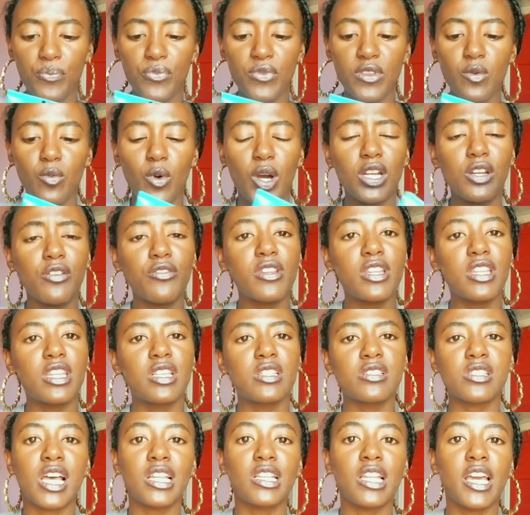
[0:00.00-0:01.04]
one of the
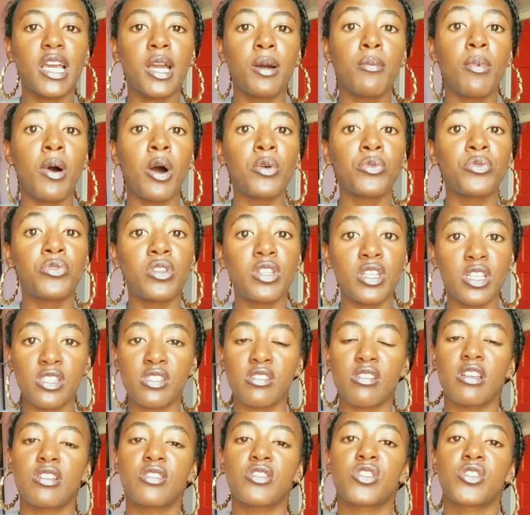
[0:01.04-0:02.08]
things I like about this
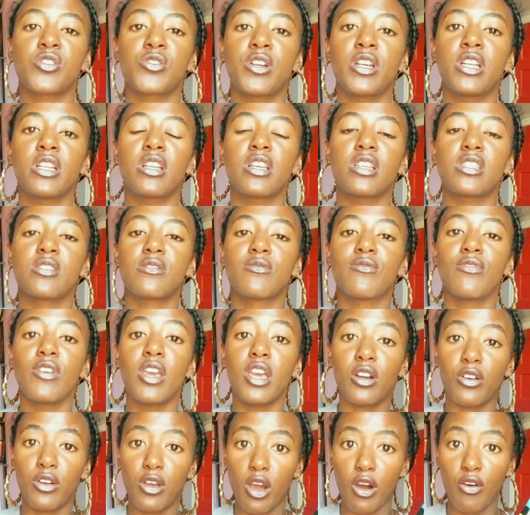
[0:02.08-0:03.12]
sunscreen is
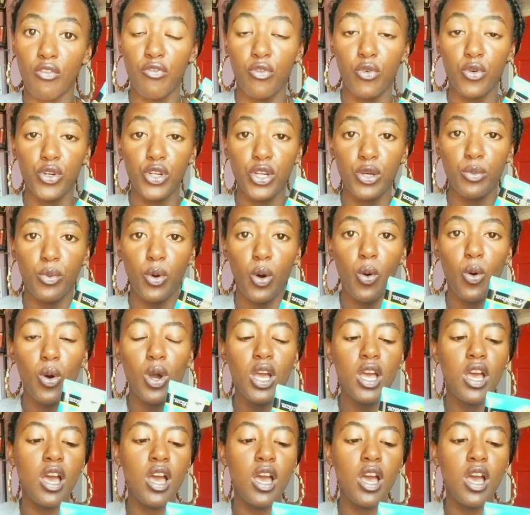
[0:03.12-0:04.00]
very affordable.